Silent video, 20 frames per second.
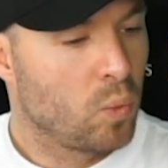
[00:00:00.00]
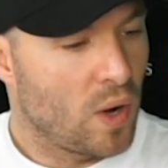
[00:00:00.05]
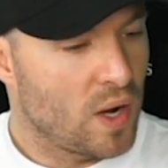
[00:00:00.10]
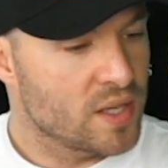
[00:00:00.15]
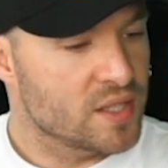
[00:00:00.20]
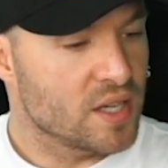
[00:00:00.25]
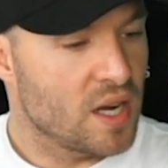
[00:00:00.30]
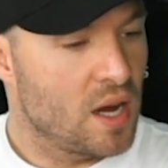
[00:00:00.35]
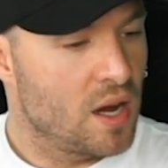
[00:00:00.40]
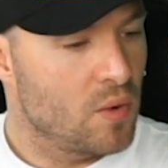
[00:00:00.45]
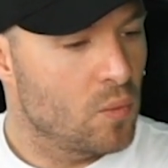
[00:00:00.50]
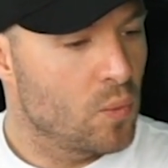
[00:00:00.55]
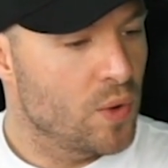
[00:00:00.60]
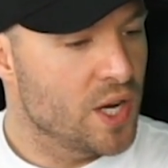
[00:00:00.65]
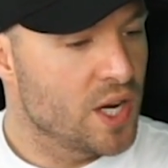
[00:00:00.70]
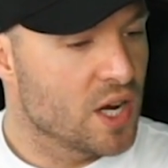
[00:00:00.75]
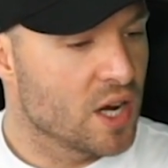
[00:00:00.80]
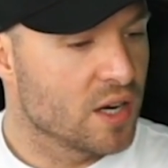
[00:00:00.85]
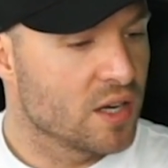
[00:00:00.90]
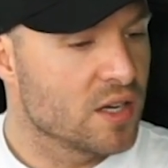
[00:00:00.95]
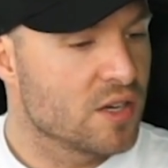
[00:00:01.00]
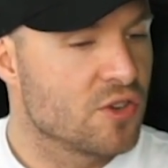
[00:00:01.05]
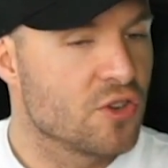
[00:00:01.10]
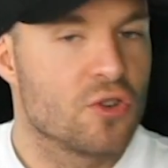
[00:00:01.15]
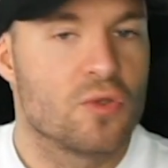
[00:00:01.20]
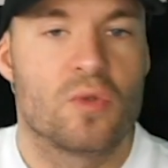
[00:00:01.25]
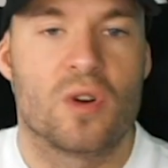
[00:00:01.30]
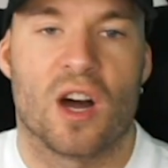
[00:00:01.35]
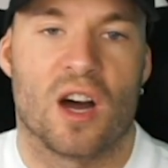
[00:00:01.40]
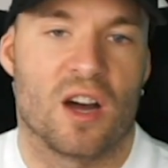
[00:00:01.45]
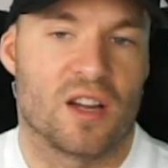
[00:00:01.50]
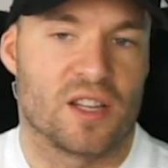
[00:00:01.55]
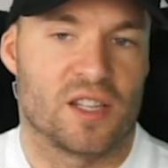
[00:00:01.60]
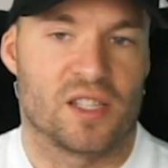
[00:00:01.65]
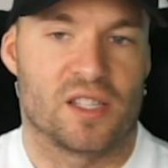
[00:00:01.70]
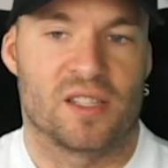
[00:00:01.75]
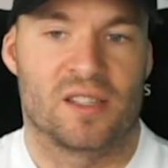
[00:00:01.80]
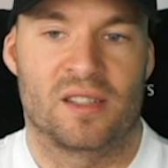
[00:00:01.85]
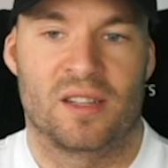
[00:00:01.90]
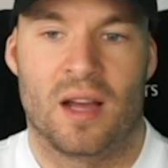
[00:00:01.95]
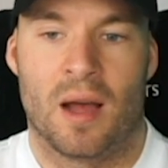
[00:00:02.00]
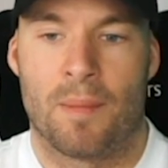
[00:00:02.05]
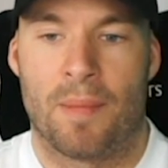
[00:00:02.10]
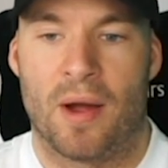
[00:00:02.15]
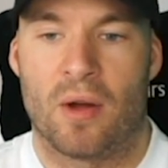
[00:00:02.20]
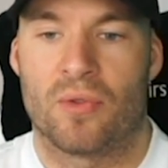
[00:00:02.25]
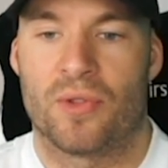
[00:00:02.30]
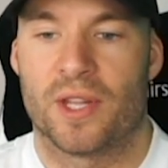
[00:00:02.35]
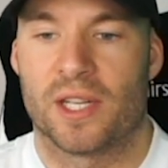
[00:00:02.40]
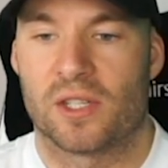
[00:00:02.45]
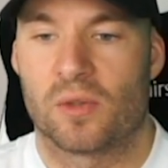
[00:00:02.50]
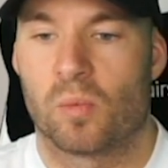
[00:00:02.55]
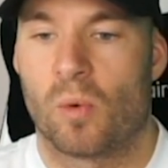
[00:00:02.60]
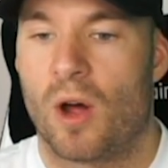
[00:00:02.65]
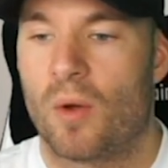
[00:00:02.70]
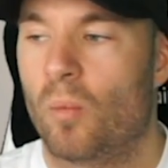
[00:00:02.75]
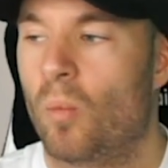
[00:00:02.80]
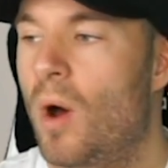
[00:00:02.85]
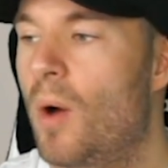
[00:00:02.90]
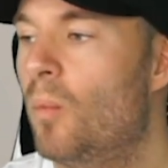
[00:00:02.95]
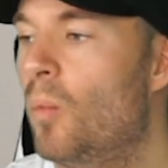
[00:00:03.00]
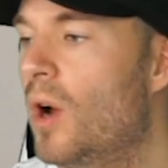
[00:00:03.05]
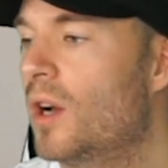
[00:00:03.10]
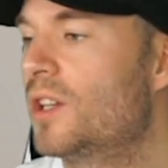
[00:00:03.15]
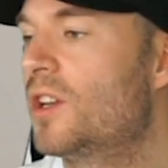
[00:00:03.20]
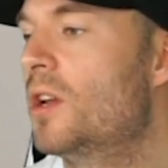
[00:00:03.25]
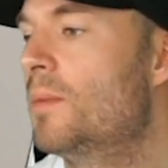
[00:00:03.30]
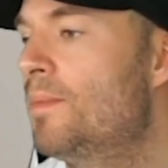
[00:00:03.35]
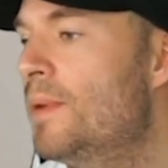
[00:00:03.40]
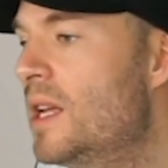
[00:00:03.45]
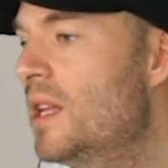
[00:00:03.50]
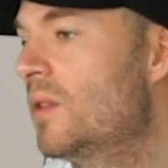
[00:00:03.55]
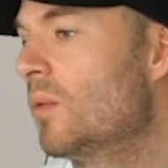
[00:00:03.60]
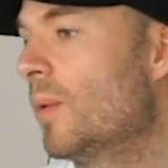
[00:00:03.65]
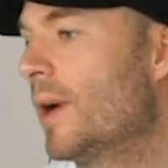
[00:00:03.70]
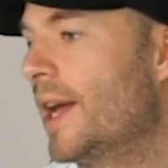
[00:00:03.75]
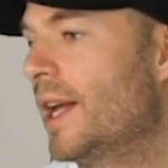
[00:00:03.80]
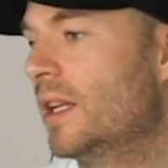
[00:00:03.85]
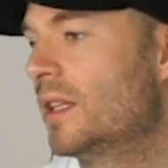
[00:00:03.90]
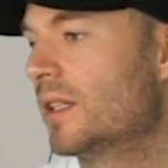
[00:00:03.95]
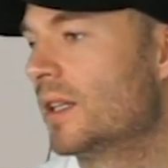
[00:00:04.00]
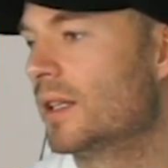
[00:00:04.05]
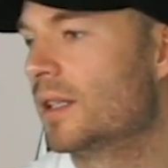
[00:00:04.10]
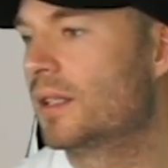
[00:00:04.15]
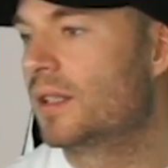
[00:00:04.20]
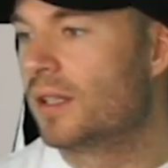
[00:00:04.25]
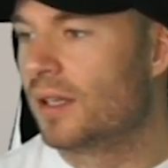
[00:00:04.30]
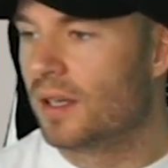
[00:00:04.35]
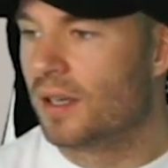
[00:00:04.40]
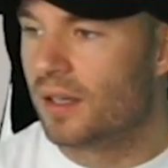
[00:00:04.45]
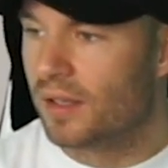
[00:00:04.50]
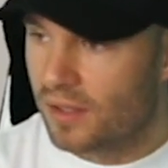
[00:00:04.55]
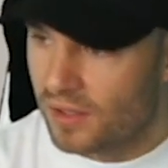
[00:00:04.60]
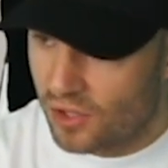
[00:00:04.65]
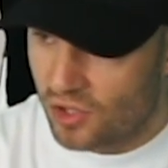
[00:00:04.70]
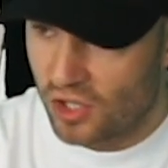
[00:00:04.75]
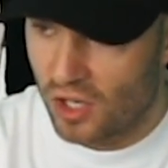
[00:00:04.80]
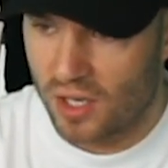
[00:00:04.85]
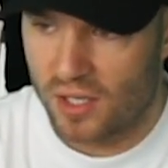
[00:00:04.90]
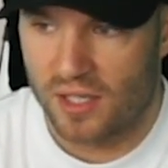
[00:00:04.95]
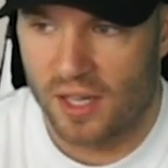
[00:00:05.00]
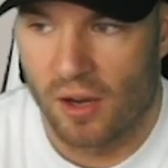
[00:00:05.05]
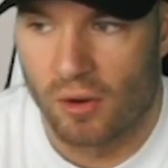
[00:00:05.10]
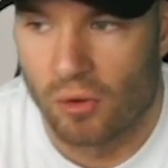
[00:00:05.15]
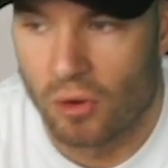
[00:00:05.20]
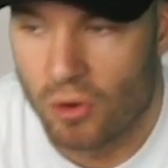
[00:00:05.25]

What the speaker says: What are we going to do, guys, about this? What could be the way to shut